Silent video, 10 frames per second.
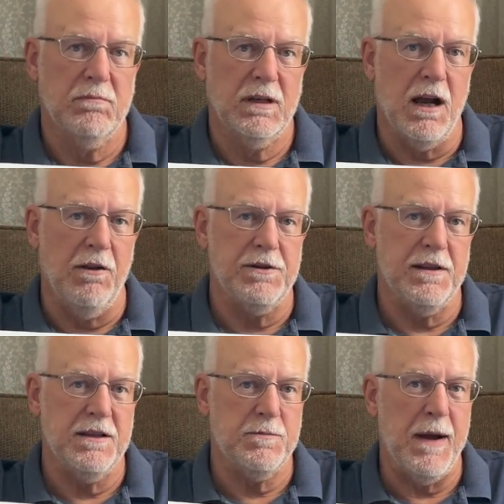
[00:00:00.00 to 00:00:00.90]
colors of
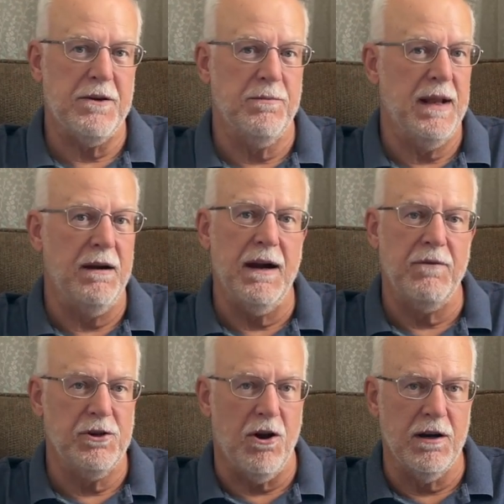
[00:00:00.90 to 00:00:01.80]
the spectrum that are
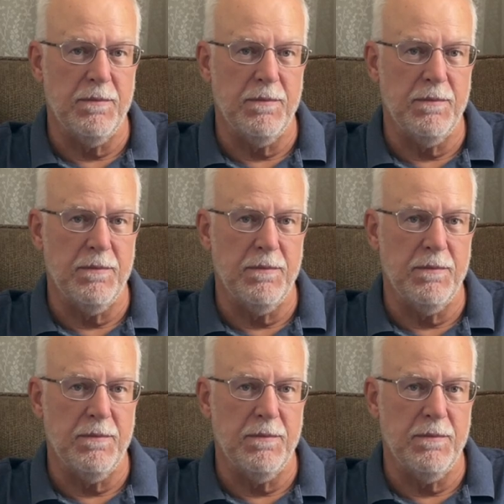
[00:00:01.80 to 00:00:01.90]
never talked